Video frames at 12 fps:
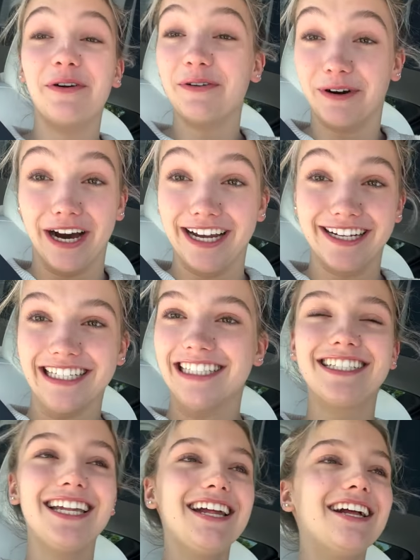he was
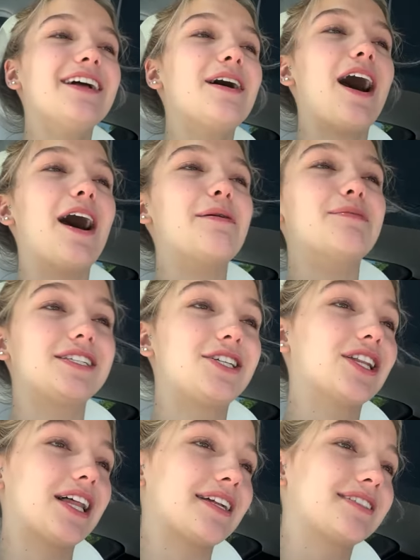um,
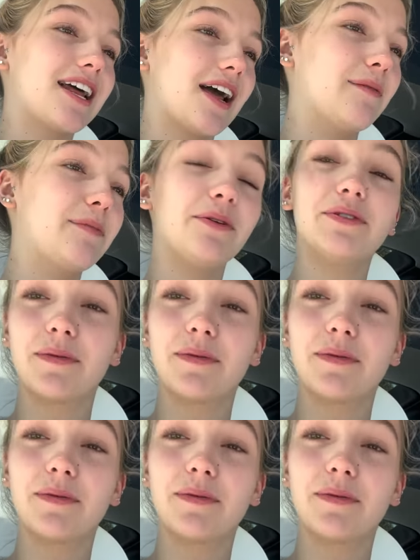until last night, but he was